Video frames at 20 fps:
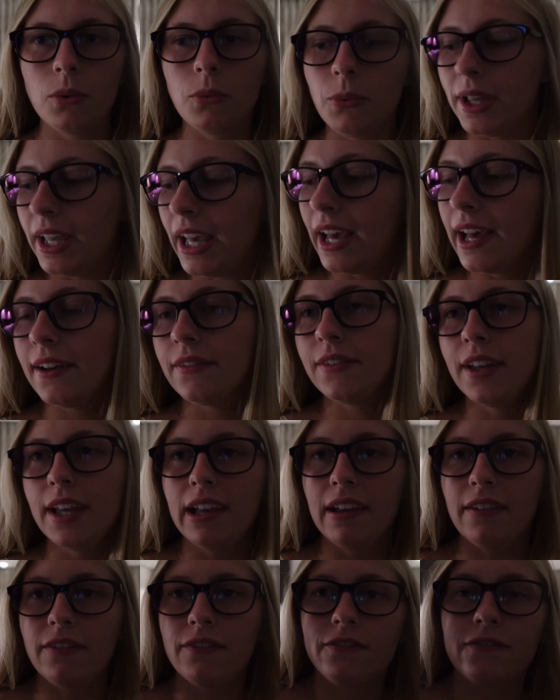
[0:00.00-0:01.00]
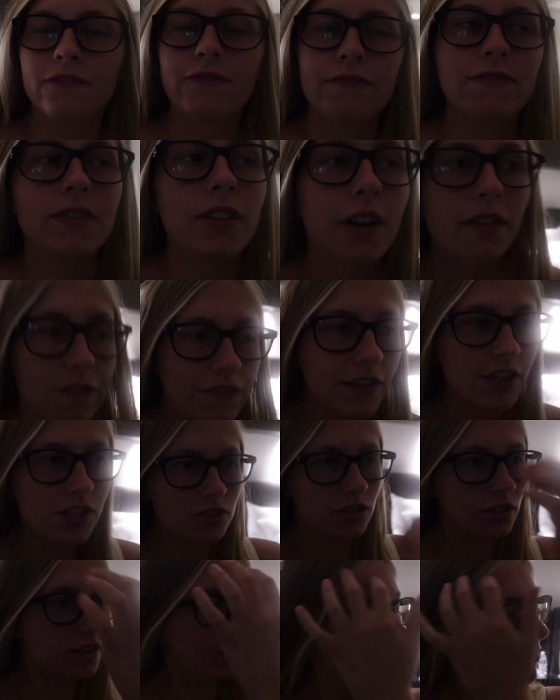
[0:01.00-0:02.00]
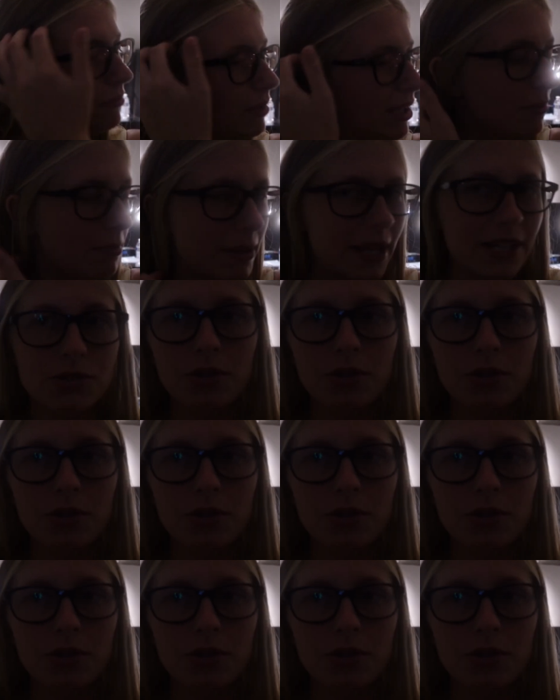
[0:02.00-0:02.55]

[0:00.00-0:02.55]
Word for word: We have a officially made it back